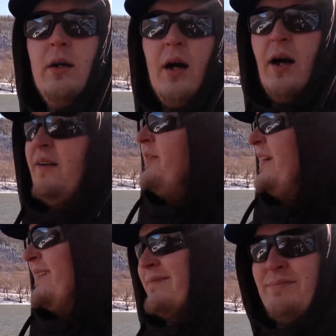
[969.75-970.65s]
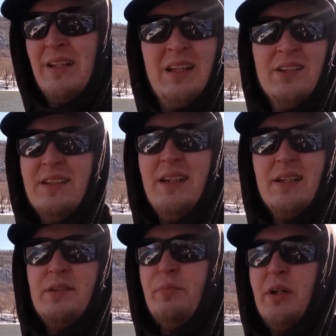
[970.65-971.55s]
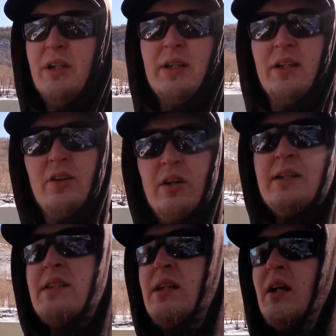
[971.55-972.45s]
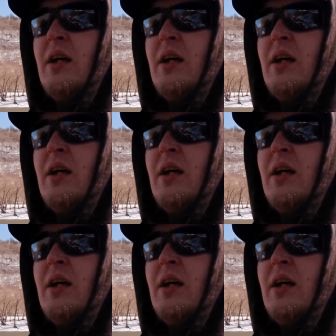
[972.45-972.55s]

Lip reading: I felt little ticks, but nothing crazy.